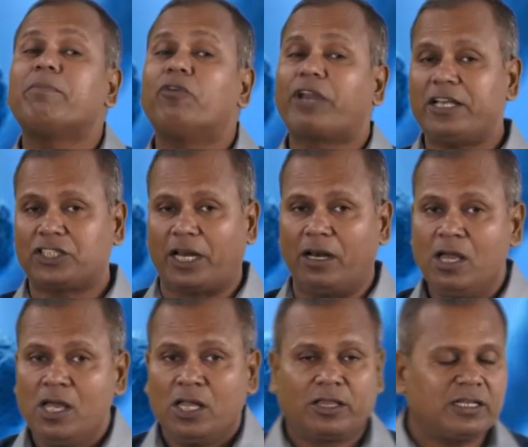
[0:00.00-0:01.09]
mutation.
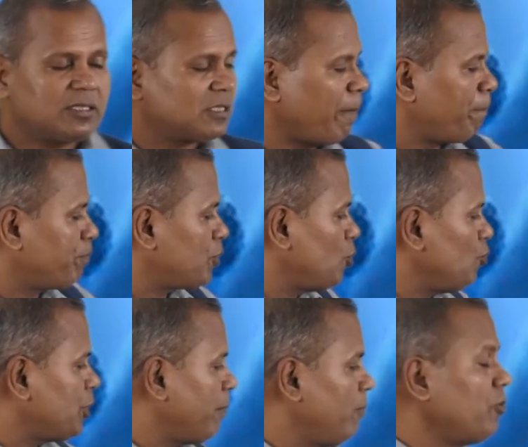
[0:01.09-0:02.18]
This
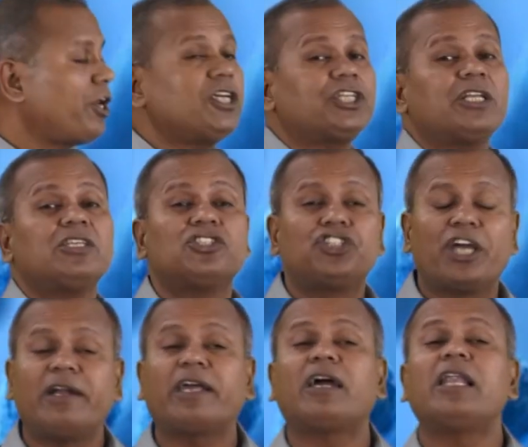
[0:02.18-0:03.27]
substitution mutation is
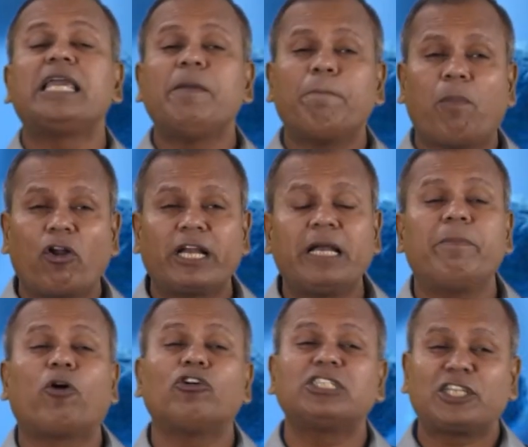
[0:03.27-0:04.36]
genetically important
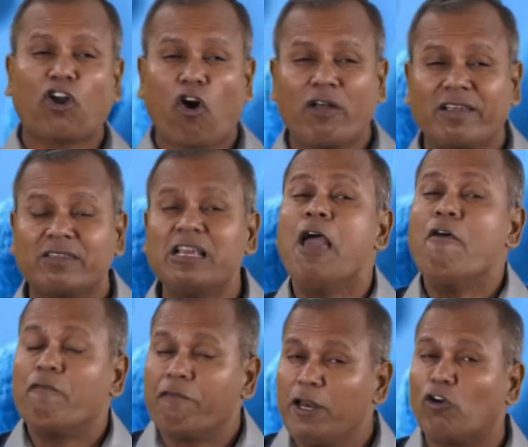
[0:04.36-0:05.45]
because it causes
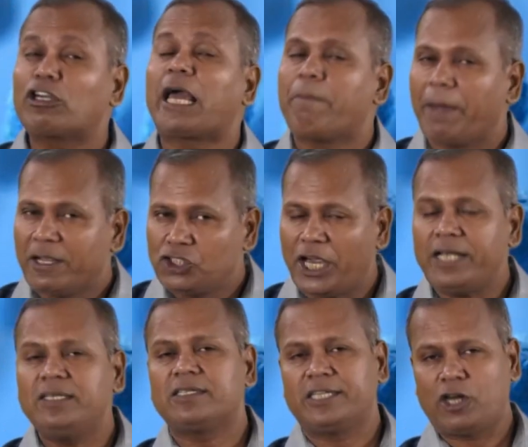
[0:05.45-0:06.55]
phenotypic
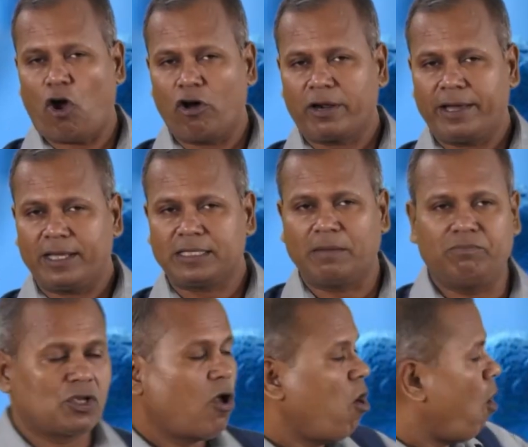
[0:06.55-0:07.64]
changes in organisms.
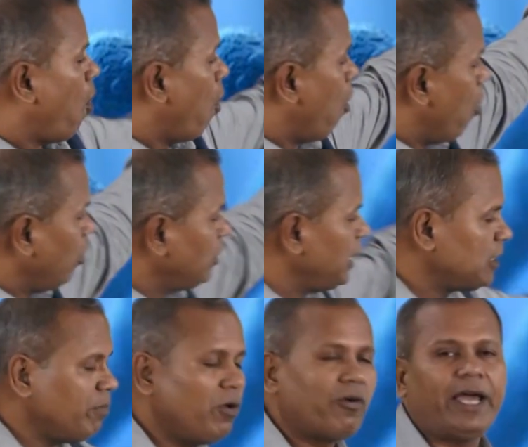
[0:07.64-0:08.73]
All these
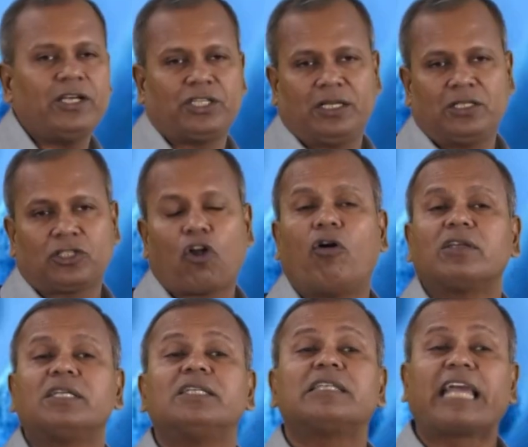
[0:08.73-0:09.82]
mutations
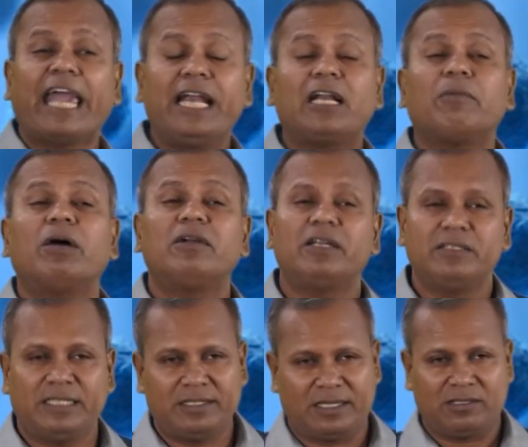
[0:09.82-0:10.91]
causes heritable
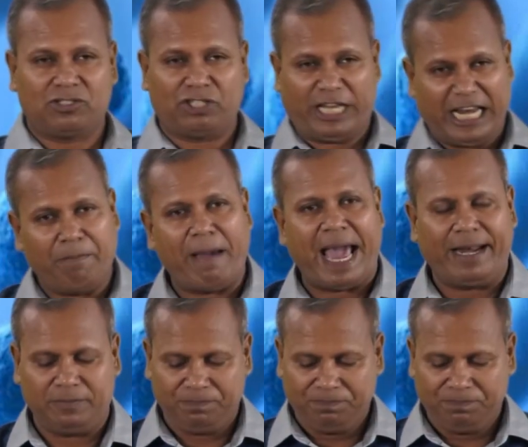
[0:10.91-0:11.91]
diseases in man.